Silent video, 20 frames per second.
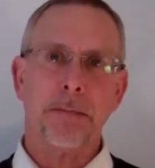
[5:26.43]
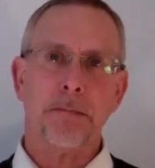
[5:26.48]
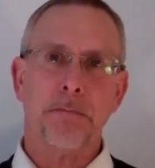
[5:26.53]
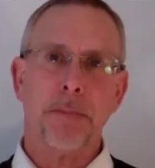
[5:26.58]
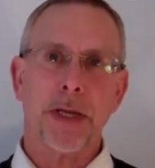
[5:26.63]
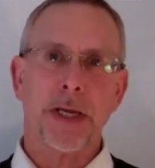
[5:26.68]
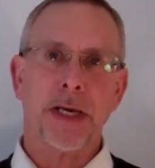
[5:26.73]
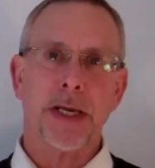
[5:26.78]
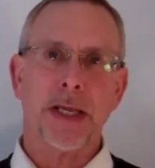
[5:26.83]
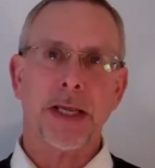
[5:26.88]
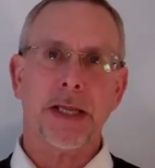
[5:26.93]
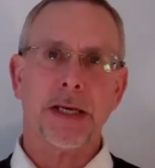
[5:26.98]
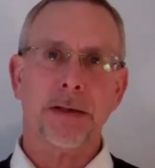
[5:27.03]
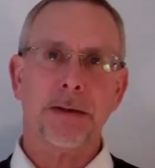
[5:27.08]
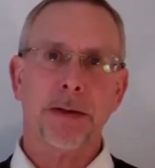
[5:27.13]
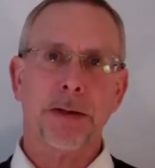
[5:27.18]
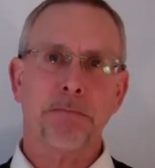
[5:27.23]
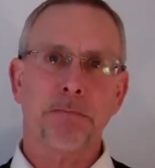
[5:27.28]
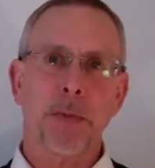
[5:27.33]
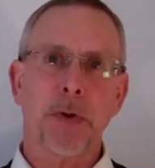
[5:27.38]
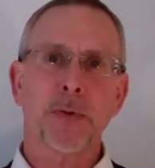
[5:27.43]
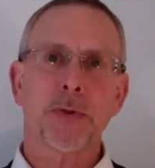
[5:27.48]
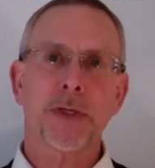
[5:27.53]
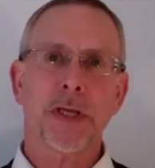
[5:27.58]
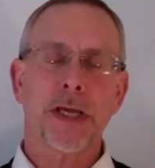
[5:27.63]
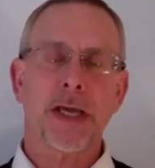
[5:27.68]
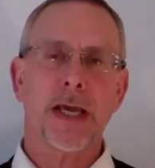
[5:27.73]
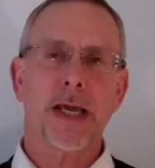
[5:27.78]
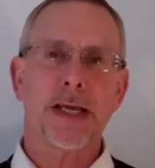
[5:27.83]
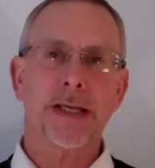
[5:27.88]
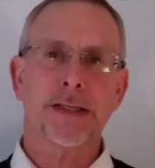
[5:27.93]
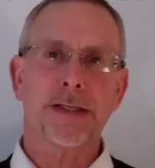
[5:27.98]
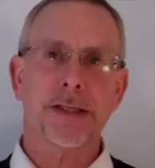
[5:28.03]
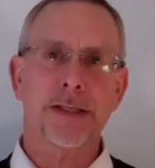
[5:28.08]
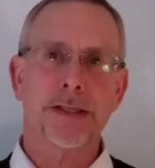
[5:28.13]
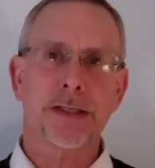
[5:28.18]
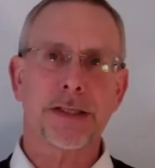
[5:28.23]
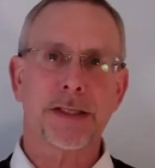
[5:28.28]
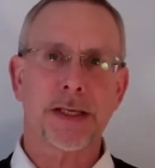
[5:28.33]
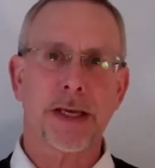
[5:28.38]
but in most
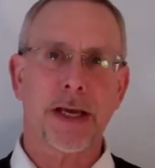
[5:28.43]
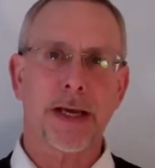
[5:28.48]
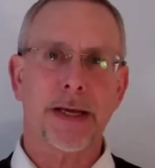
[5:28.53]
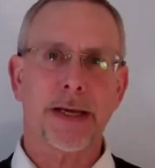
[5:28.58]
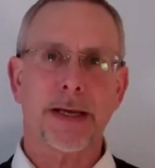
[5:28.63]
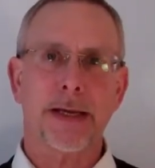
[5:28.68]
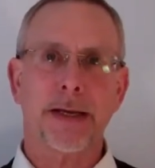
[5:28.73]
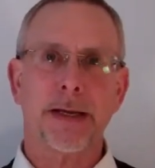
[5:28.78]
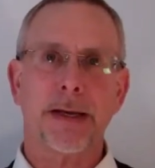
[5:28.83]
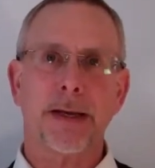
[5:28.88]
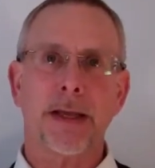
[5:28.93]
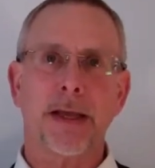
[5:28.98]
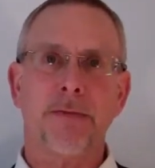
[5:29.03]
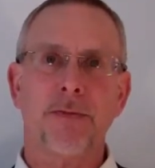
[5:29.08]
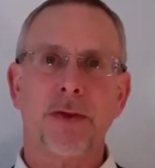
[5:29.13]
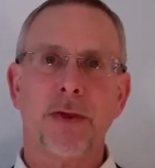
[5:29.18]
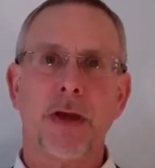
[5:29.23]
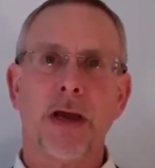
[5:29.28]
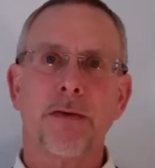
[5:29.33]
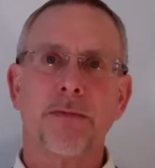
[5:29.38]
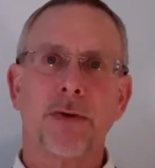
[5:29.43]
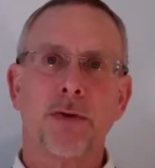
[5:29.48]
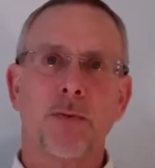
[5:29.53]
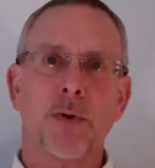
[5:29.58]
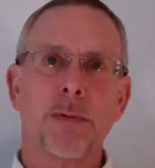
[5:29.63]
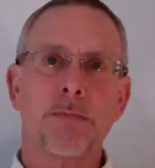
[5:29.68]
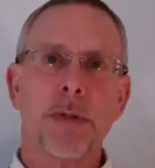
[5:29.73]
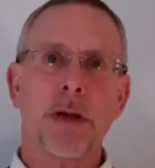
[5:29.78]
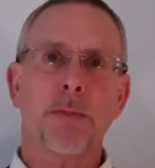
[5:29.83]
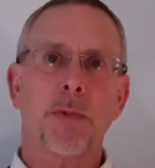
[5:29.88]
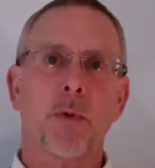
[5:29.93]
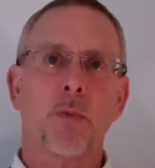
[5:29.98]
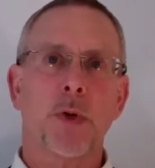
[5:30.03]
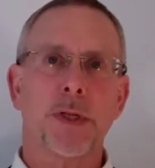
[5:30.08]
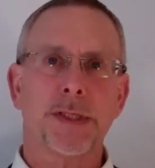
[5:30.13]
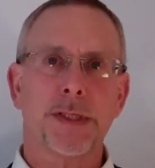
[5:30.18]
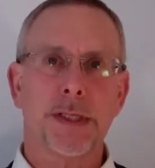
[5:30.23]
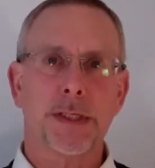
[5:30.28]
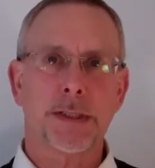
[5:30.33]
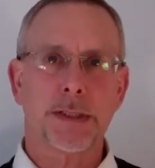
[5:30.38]
cases, if you have to remember
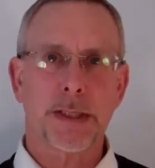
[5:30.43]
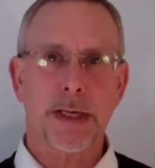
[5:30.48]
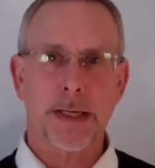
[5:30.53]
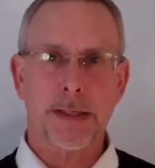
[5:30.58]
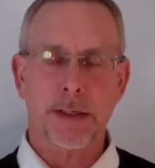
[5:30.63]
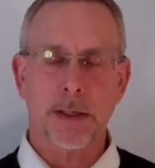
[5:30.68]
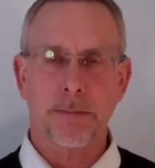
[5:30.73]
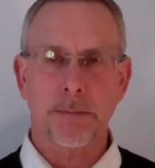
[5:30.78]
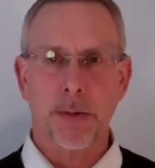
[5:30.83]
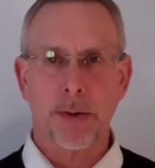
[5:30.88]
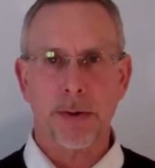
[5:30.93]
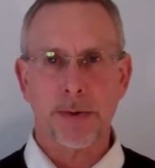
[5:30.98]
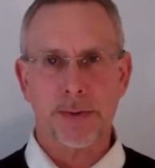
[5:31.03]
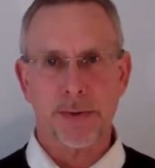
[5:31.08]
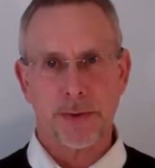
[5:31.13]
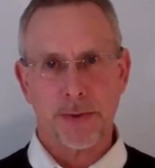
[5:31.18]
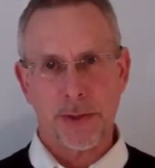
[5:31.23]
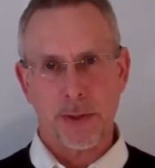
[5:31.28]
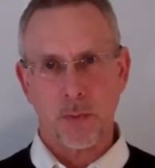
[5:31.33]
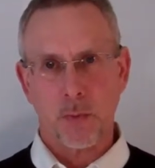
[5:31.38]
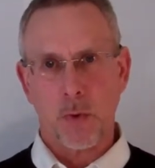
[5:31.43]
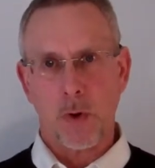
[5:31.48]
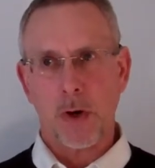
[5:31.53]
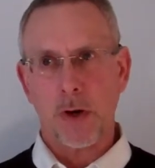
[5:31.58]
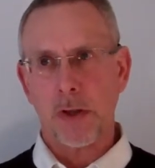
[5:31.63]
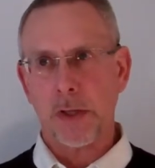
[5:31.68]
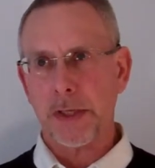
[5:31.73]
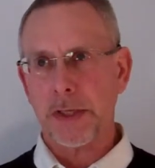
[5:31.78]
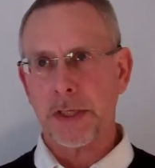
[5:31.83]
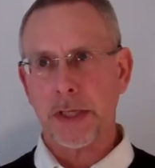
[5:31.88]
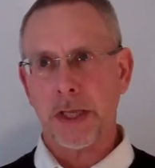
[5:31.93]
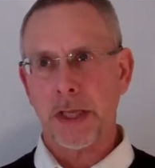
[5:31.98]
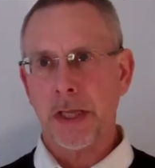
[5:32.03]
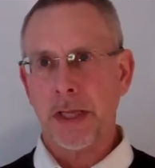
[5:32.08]
what's inside your purse or your wallet,